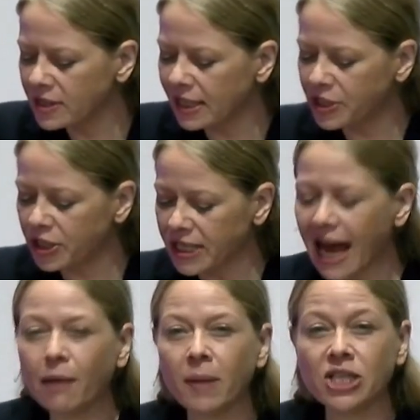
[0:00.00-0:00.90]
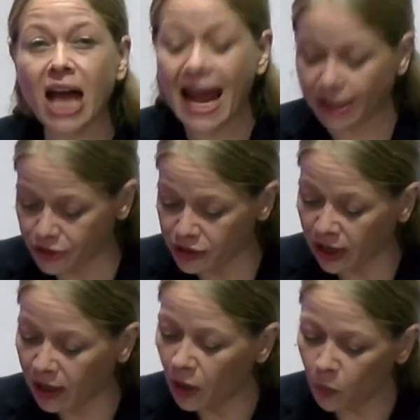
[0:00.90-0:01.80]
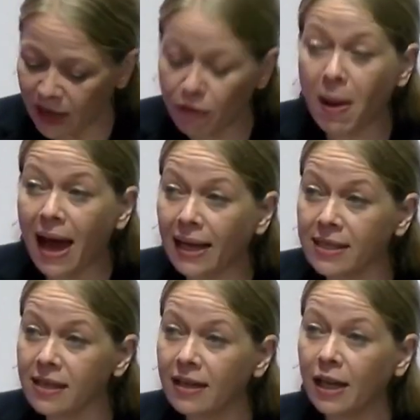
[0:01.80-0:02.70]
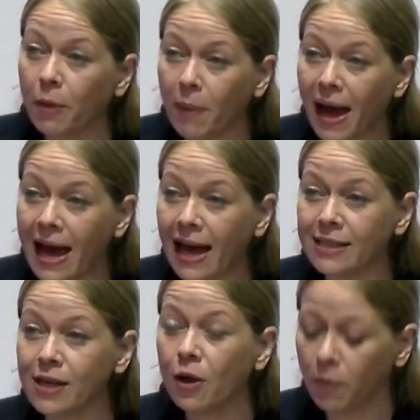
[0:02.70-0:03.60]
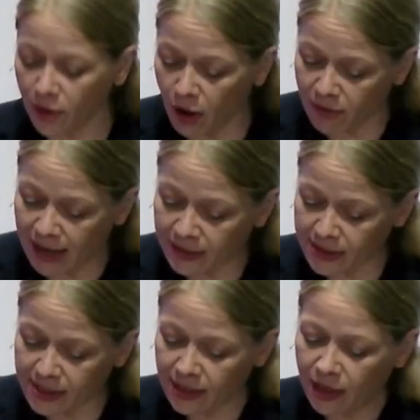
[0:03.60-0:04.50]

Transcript: is just how much extra we have paid compared with our rents,